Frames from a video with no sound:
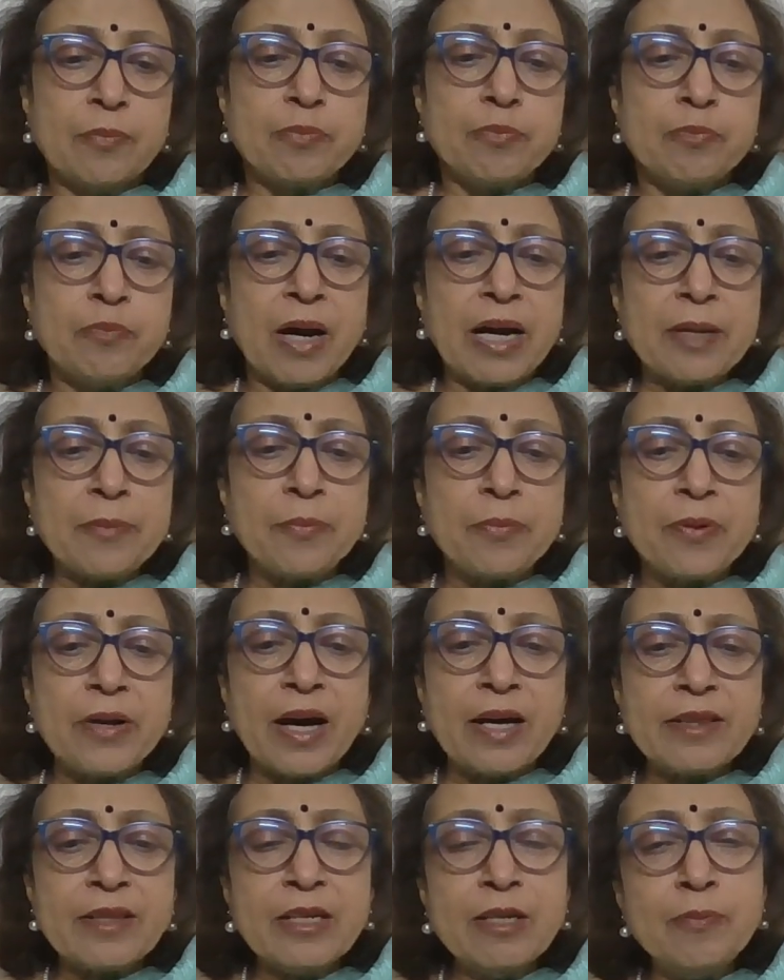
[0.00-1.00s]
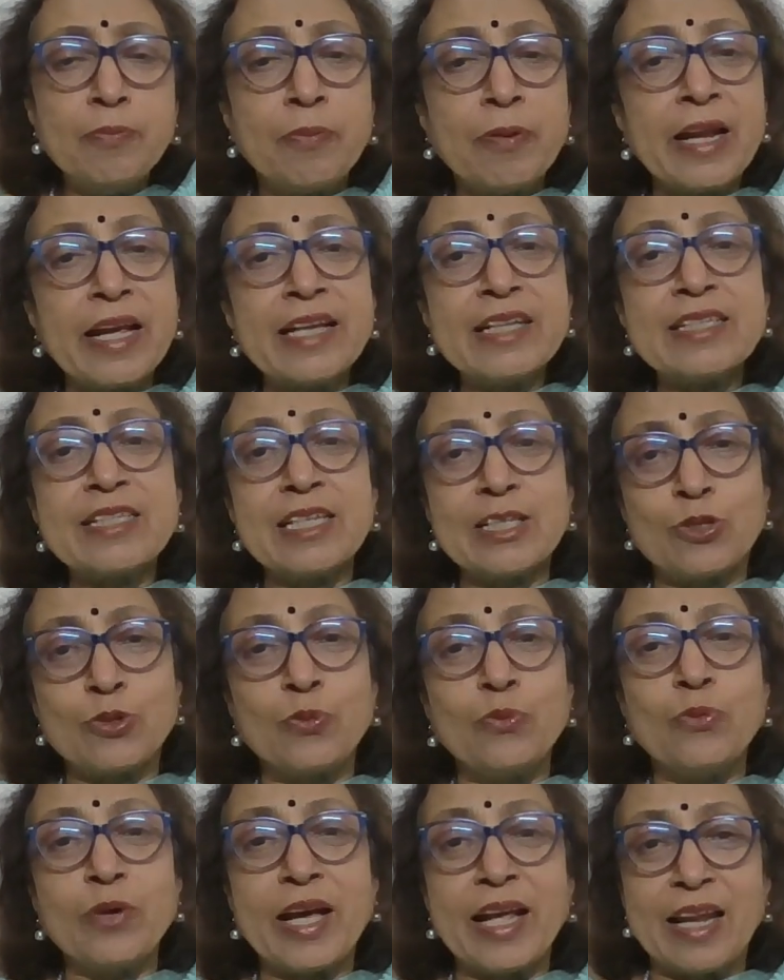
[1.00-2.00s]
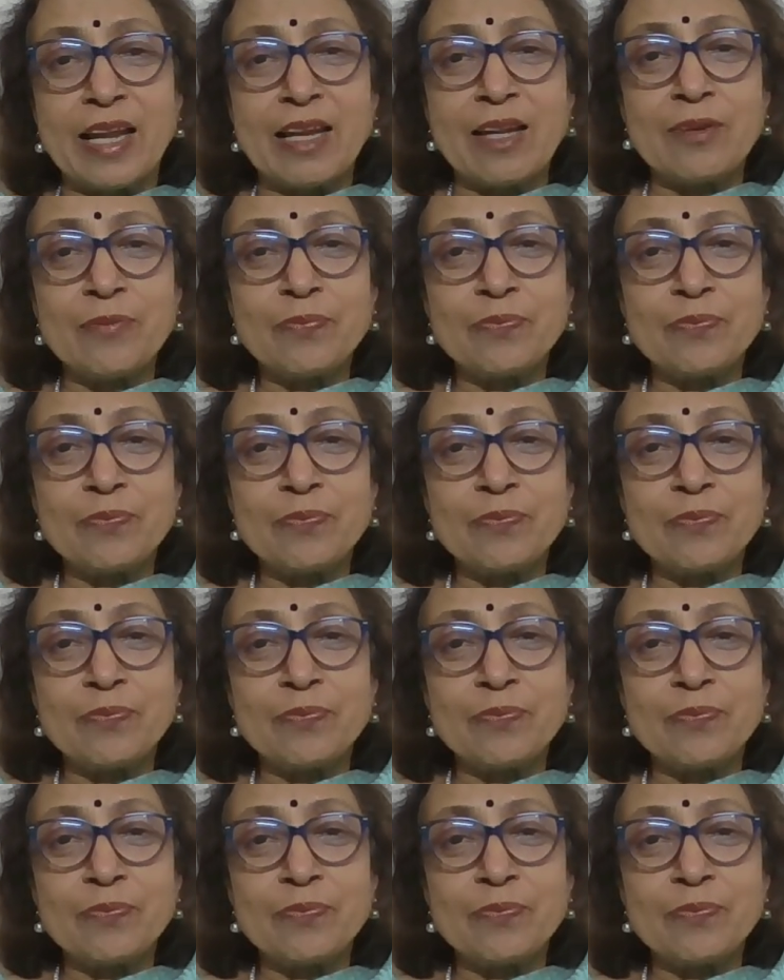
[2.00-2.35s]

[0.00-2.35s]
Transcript: My brother plays it well.